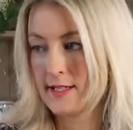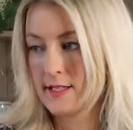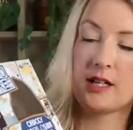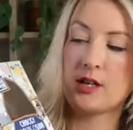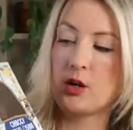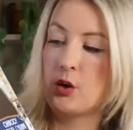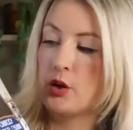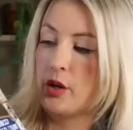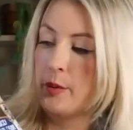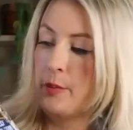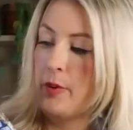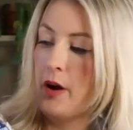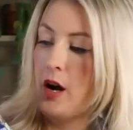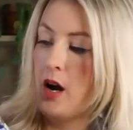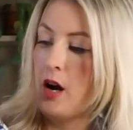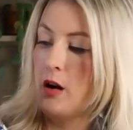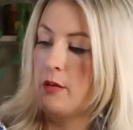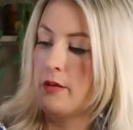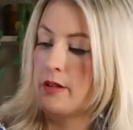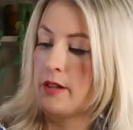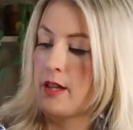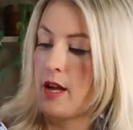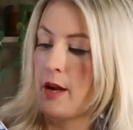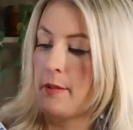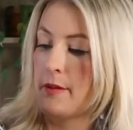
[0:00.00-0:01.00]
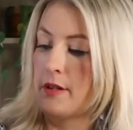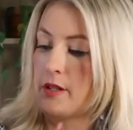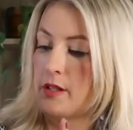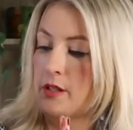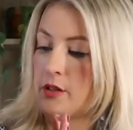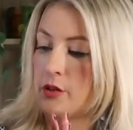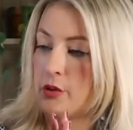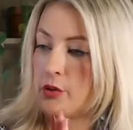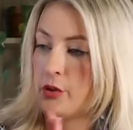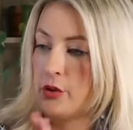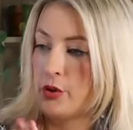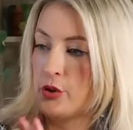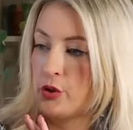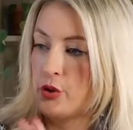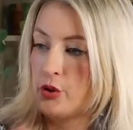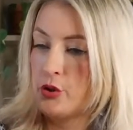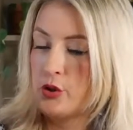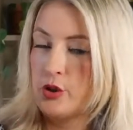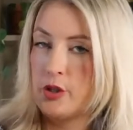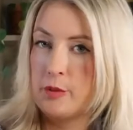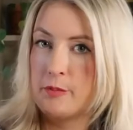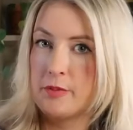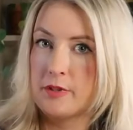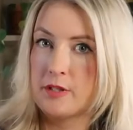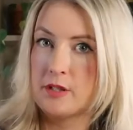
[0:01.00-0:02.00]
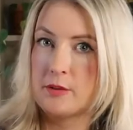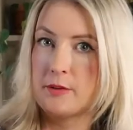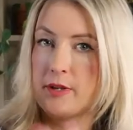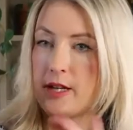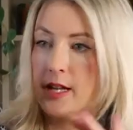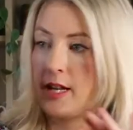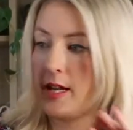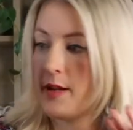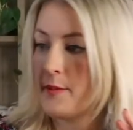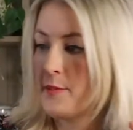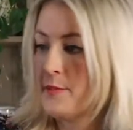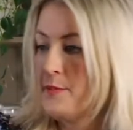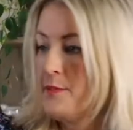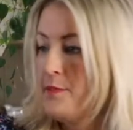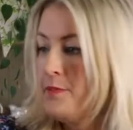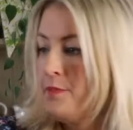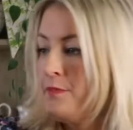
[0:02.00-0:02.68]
like on a par with that because it's not super sweet.